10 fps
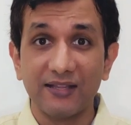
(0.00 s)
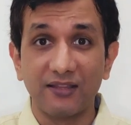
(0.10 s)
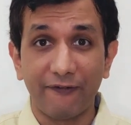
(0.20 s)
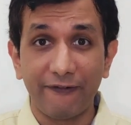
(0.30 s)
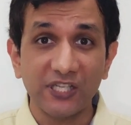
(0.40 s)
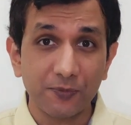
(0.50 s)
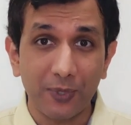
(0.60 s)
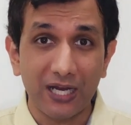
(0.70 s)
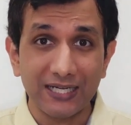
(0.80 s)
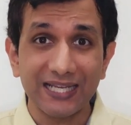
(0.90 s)
The first
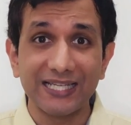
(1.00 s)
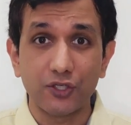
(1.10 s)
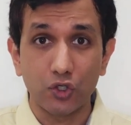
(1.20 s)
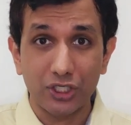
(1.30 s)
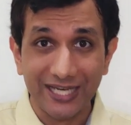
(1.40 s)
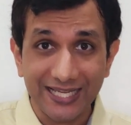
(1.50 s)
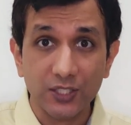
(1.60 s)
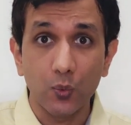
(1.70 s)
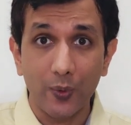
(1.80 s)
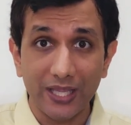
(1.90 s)
part is to
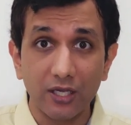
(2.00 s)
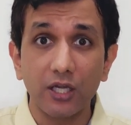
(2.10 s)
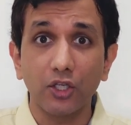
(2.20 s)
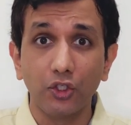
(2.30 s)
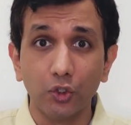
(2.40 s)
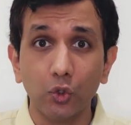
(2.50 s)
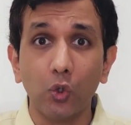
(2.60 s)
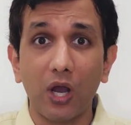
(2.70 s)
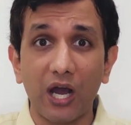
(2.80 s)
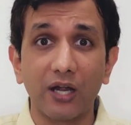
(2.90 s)
test whether
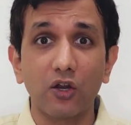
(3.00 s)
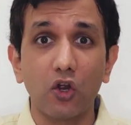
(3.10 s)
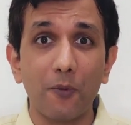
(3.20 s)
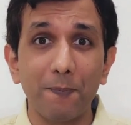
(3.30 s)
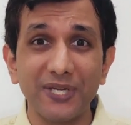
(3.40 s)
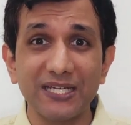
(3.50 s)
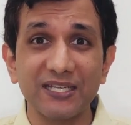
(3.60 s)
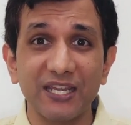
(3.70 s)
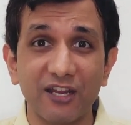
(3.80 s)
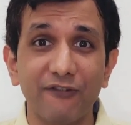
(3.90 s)
you are
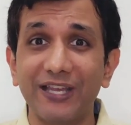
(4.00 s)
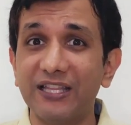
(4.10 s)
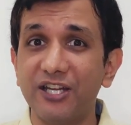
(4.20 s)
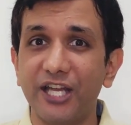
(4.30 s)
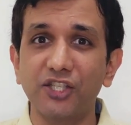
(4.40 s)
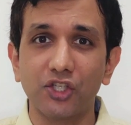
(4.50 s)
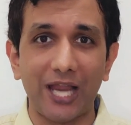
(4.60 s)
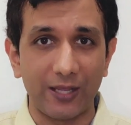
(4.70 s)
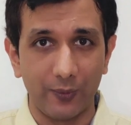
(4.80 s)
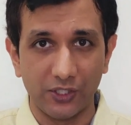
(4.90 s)
competent enough in the Dutch
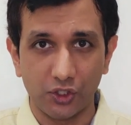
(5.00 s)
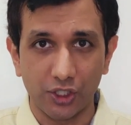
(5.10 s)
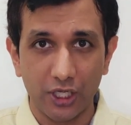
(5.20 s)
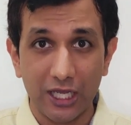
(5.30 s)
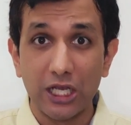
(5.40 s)
language.